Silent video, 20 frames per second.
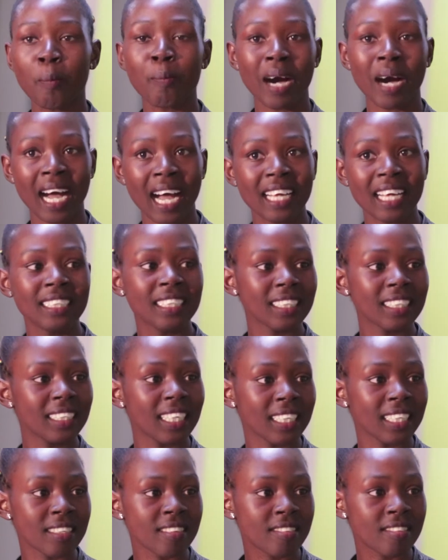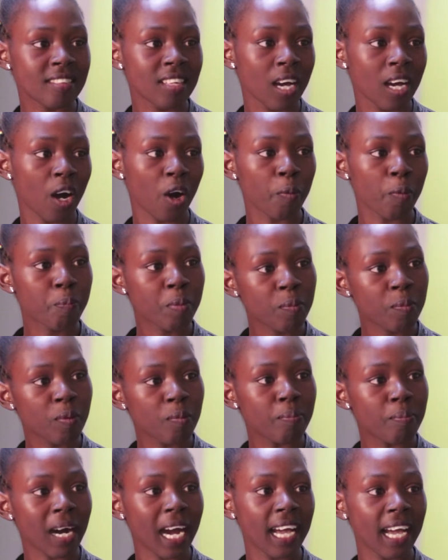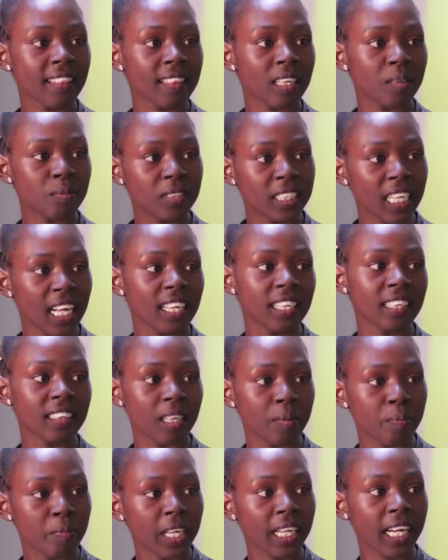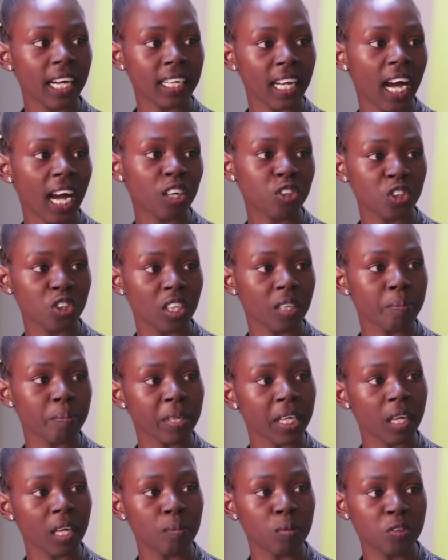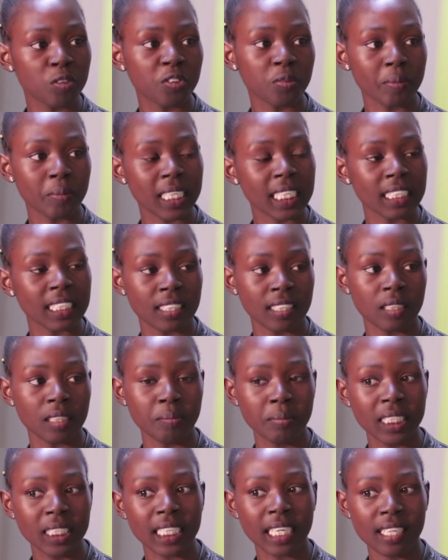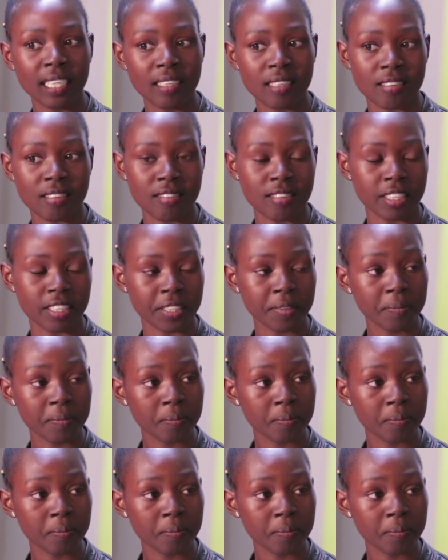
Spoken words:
behind it that is, or people behind them telling them they can actually be able to make it in the media industry?